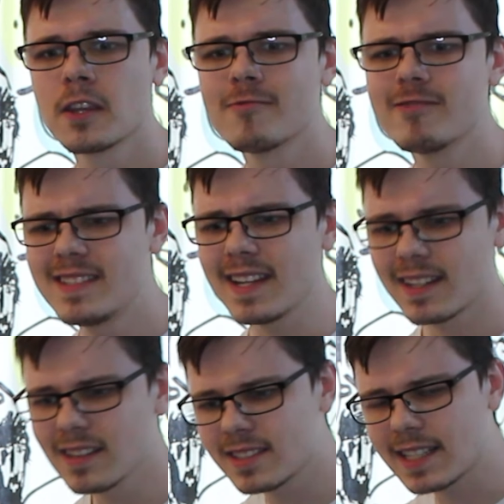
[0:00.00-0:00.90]

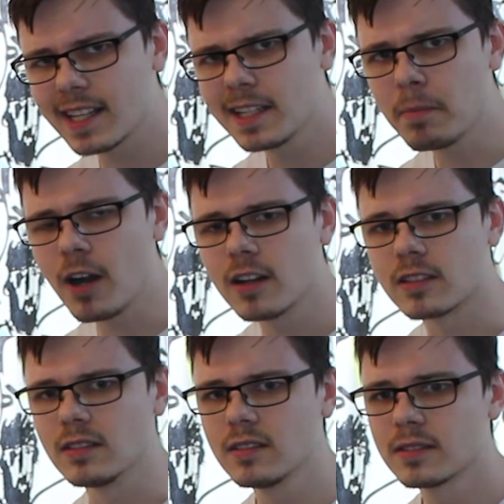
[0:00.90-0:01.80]
Ridiculous tiny
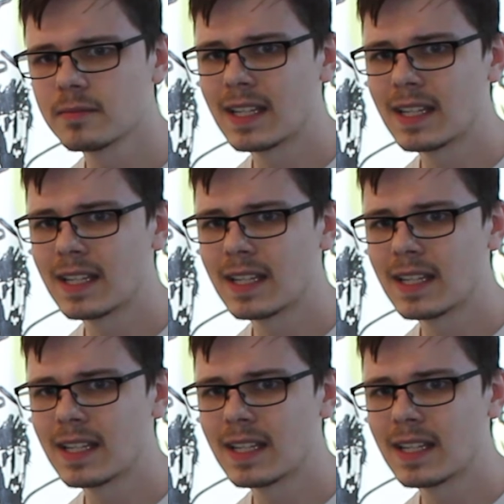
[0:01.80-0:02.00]
particles.